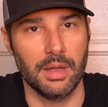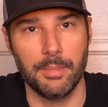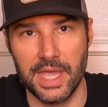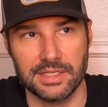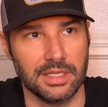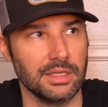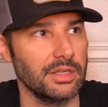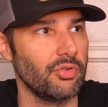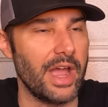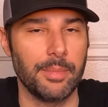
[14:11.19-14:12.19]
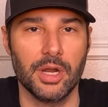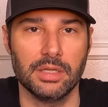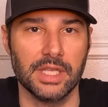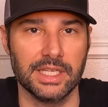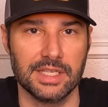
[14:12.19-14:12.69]
Amazing. You grab it
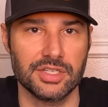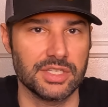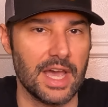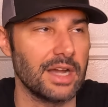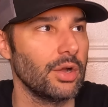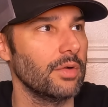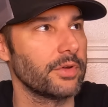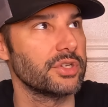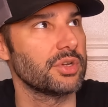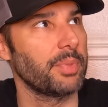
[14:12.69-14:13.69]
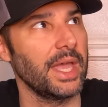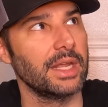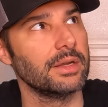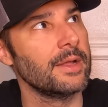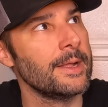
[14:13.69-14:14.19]
on like Digitaco over in
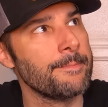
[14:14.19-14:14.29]
Japan.